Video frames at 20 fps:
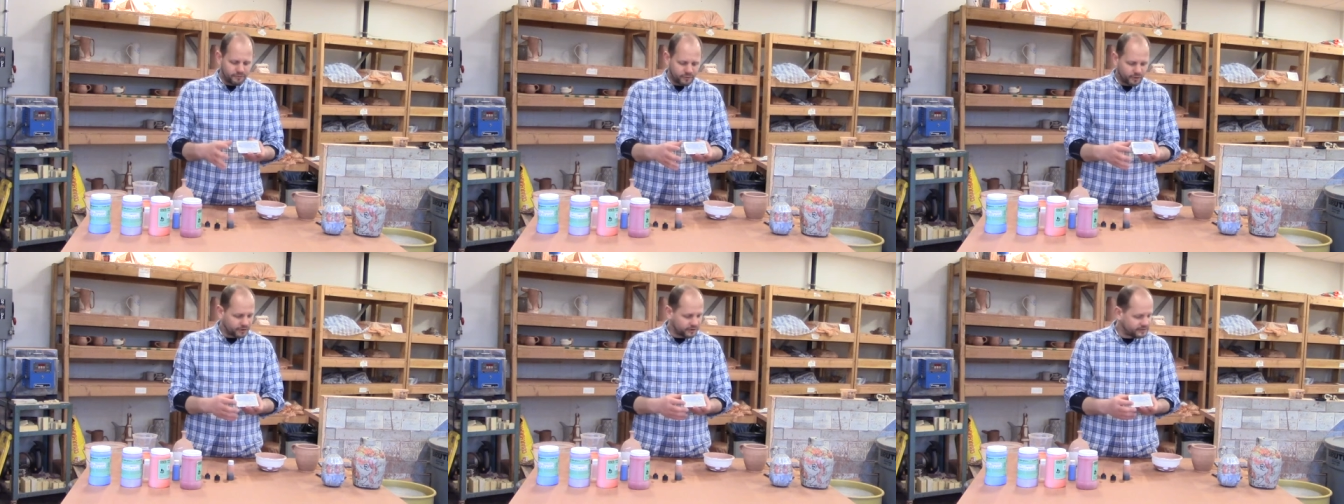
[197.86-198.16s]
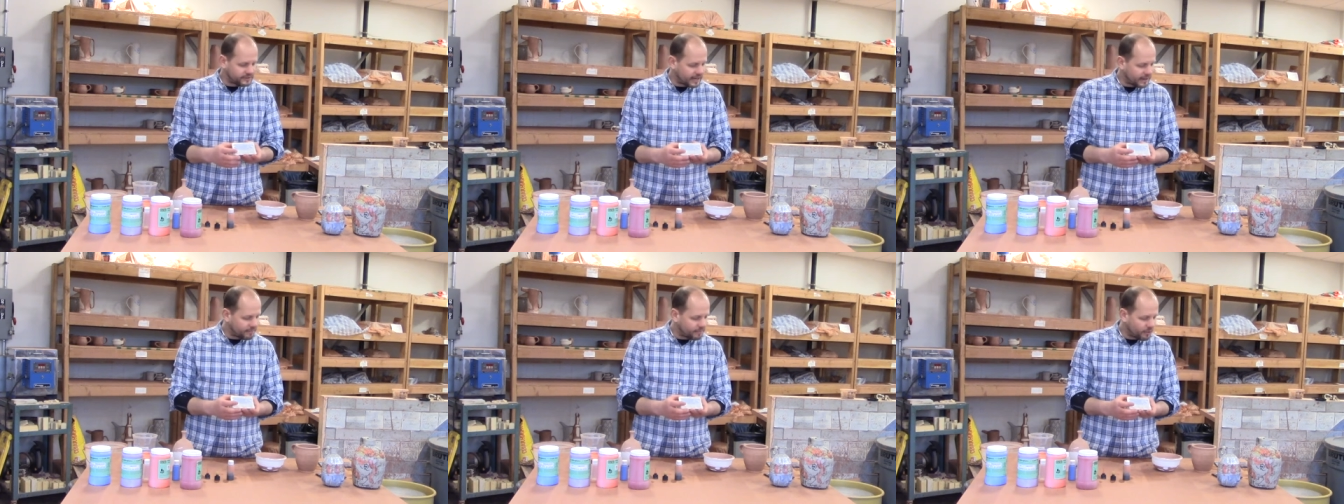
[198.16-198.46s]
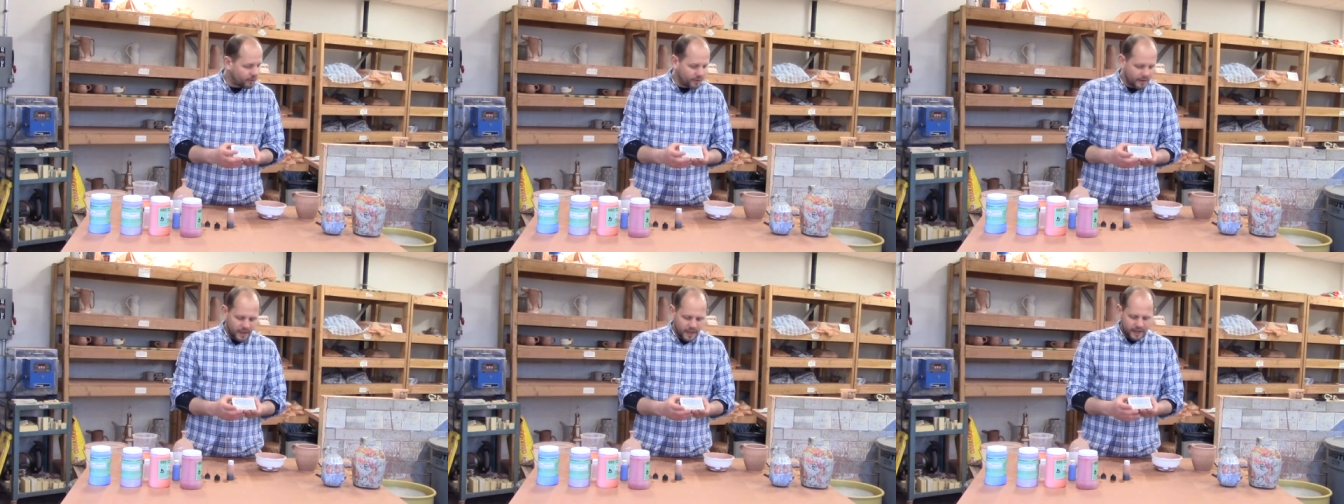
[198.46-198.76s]
So for
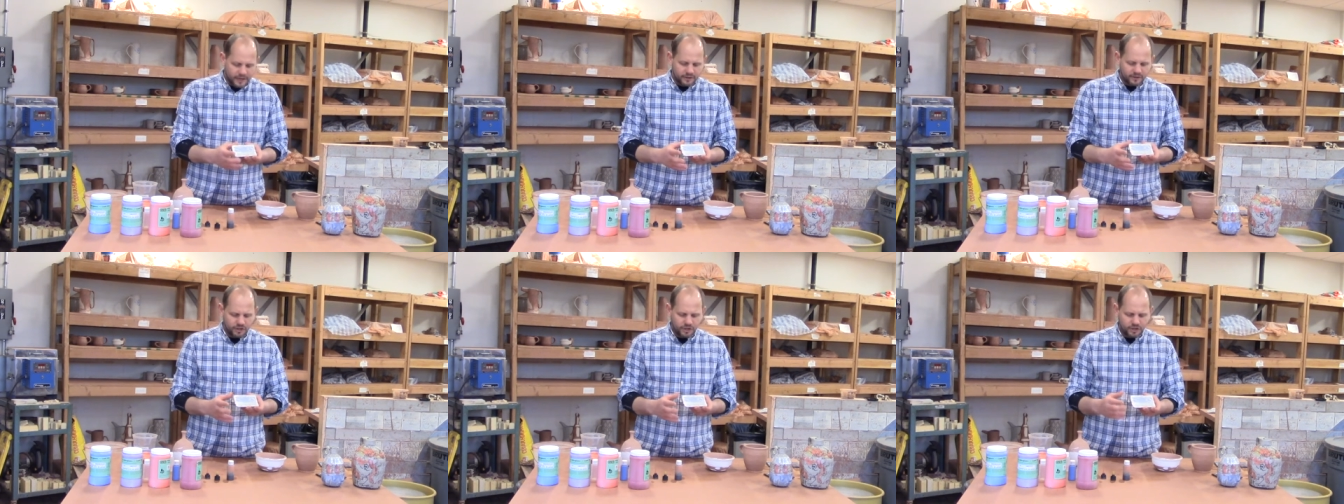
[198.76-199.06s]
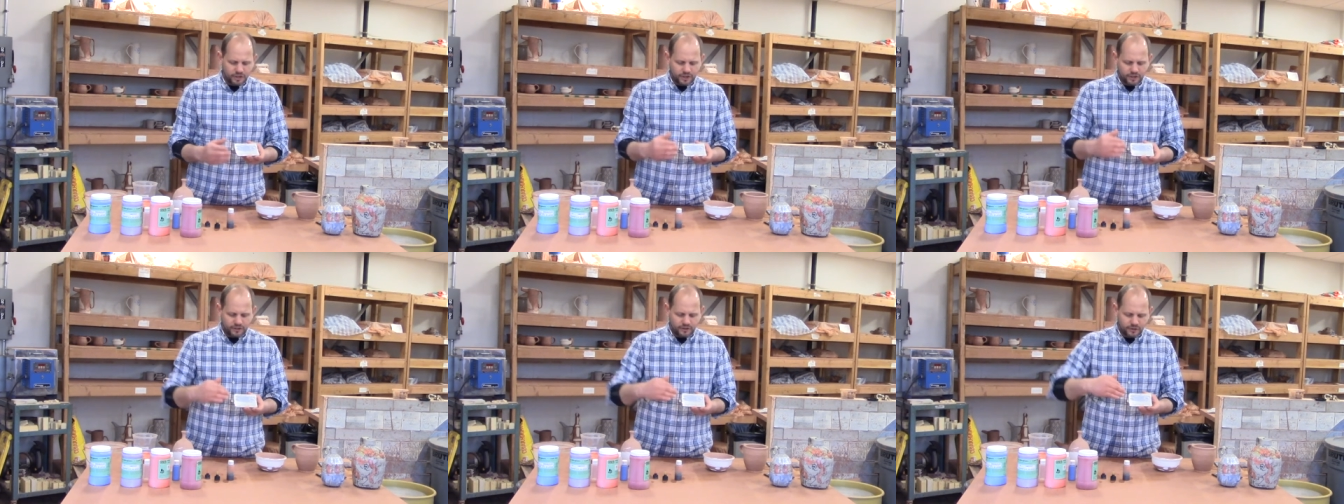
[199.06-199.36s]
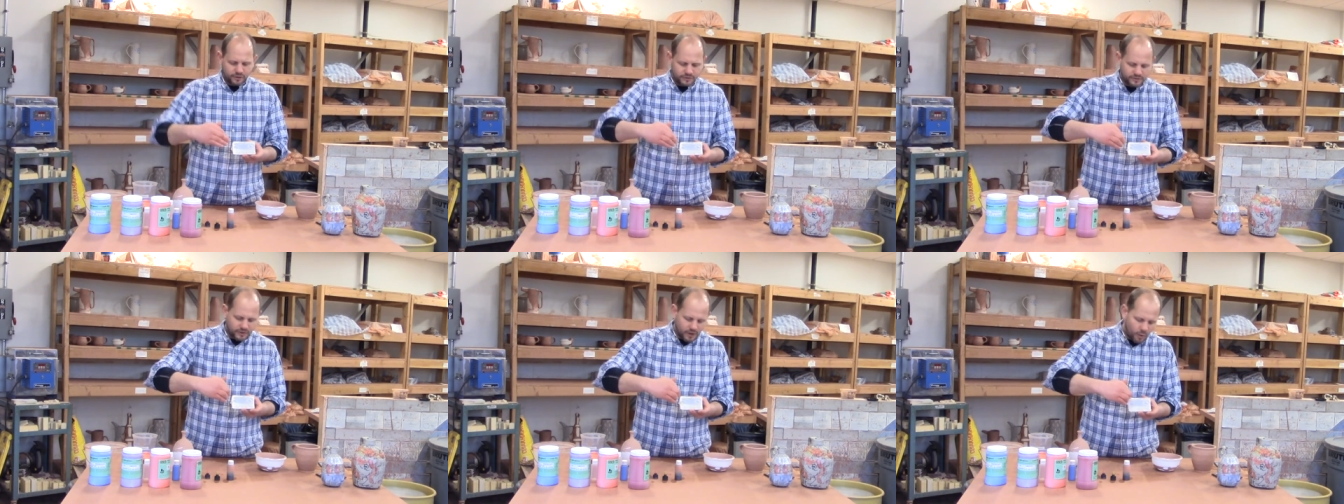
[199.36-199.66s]
example,
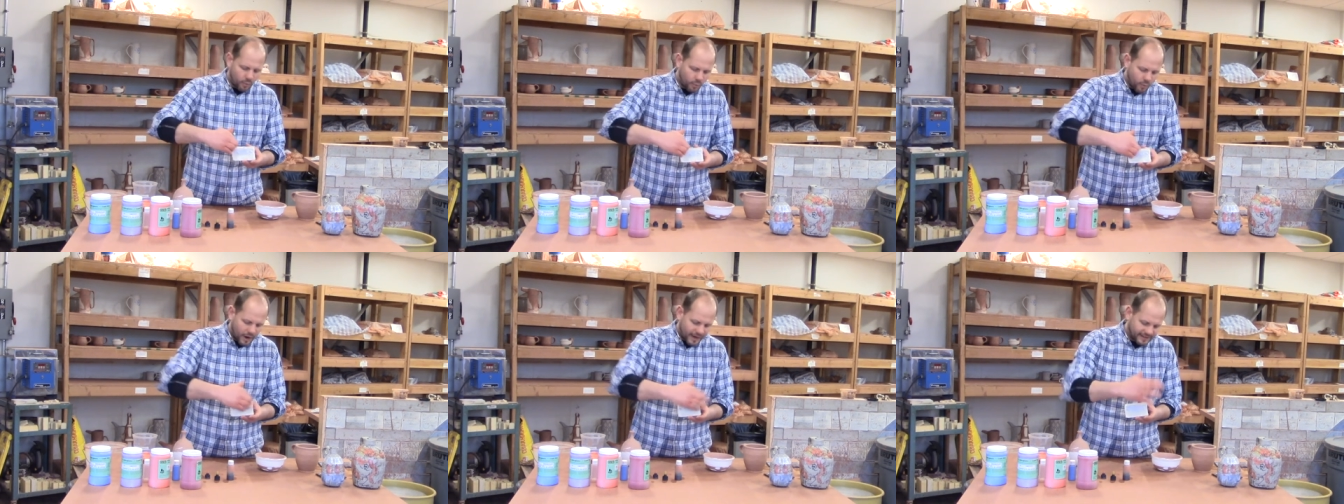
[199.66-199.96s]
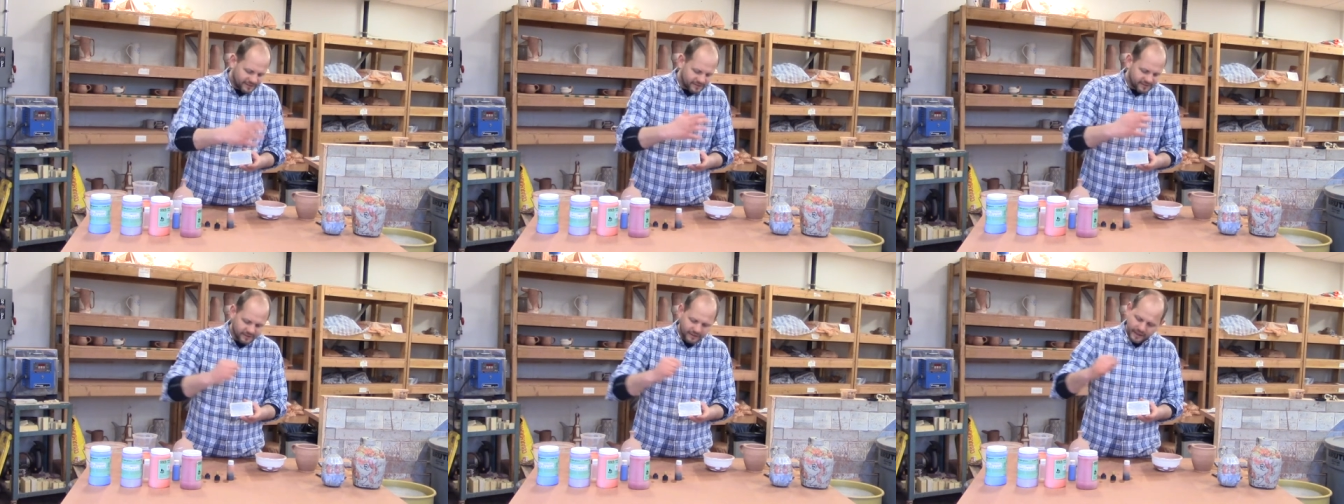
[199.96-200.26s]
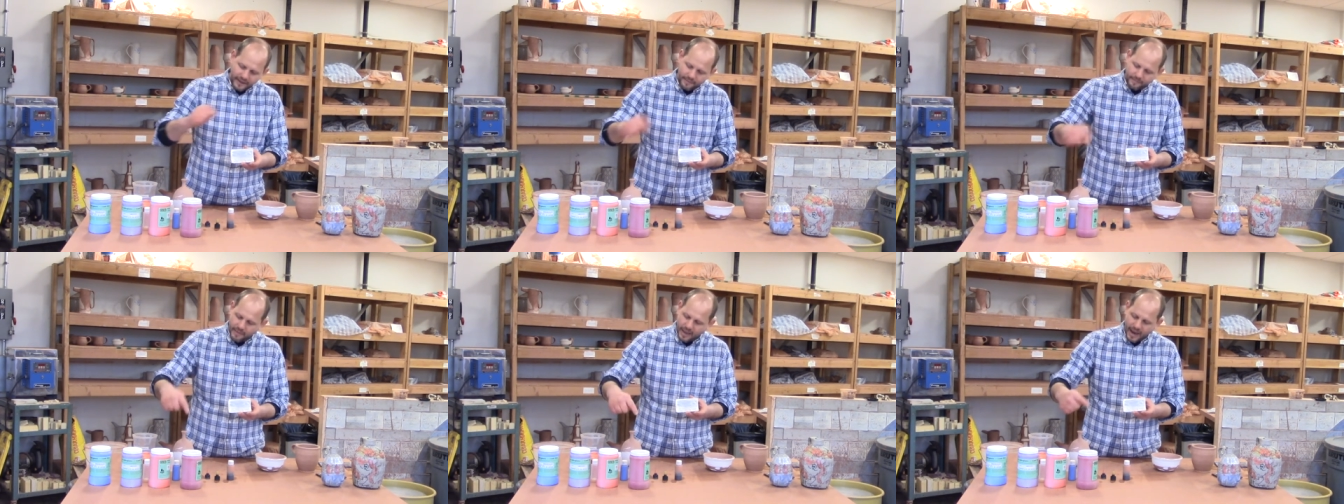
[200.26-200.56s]
you could use a
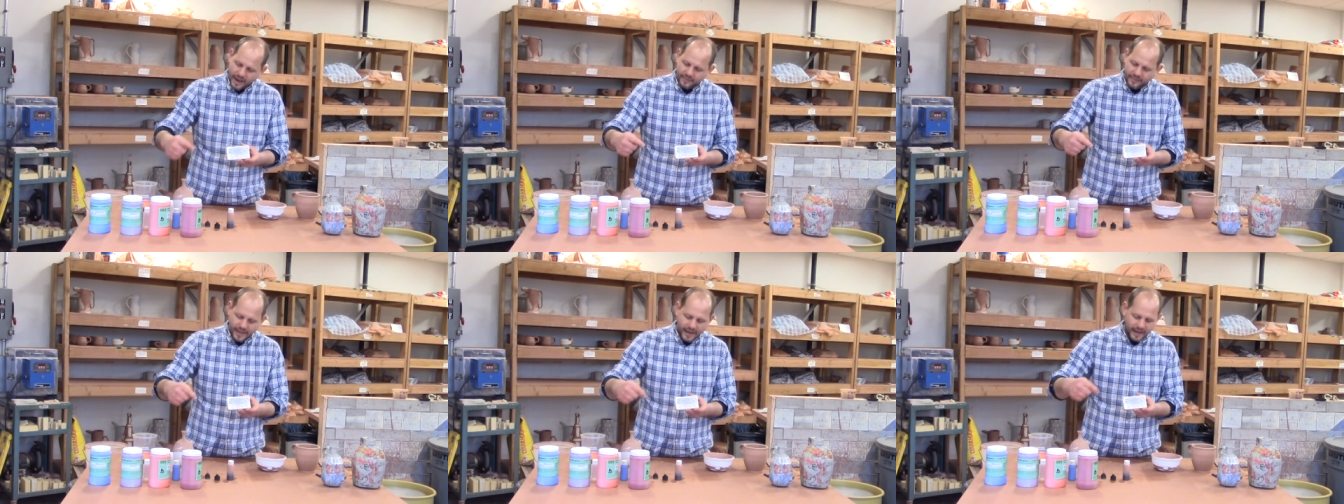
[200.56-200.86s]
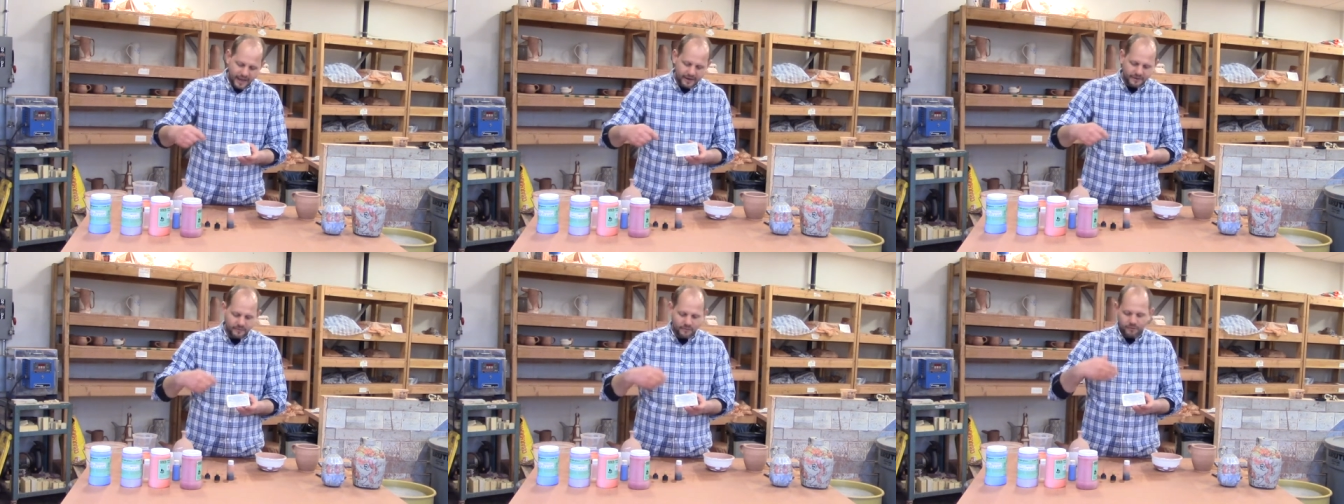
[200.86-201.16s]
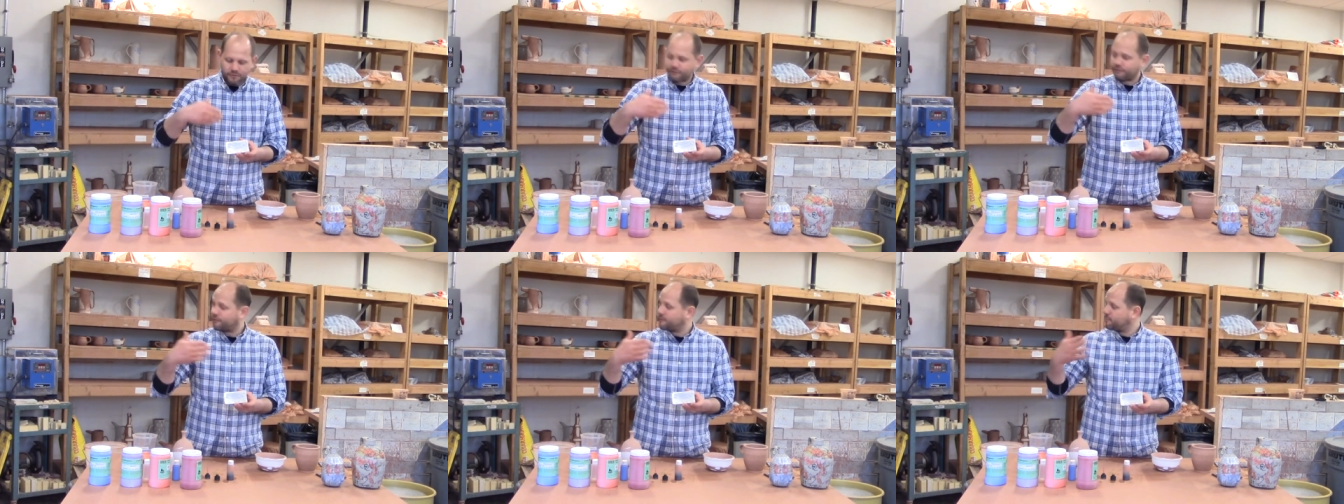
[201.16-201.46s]
white slip and
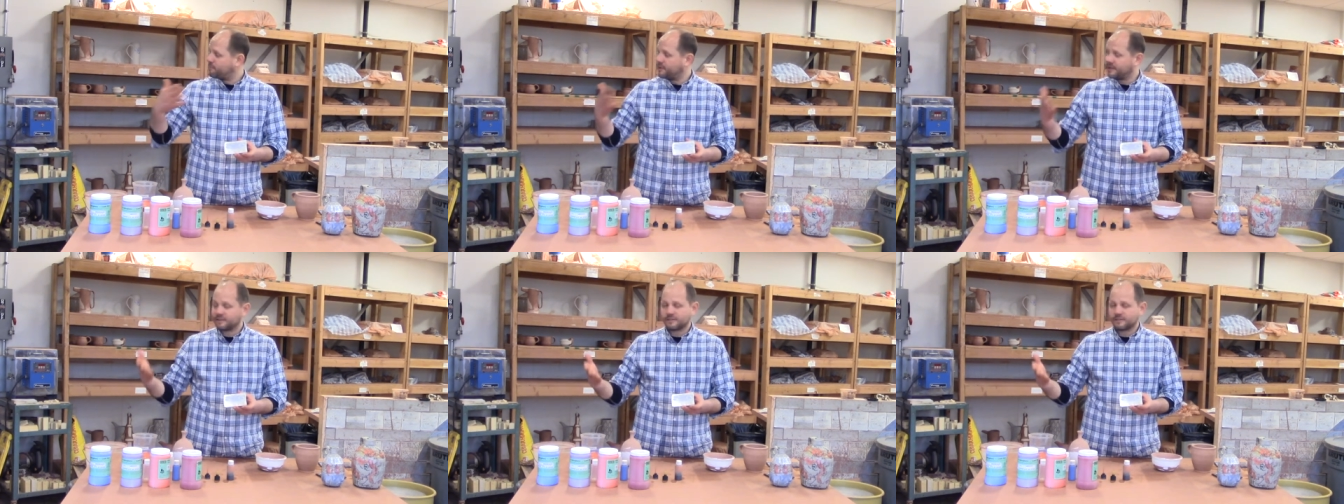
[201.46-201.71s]
then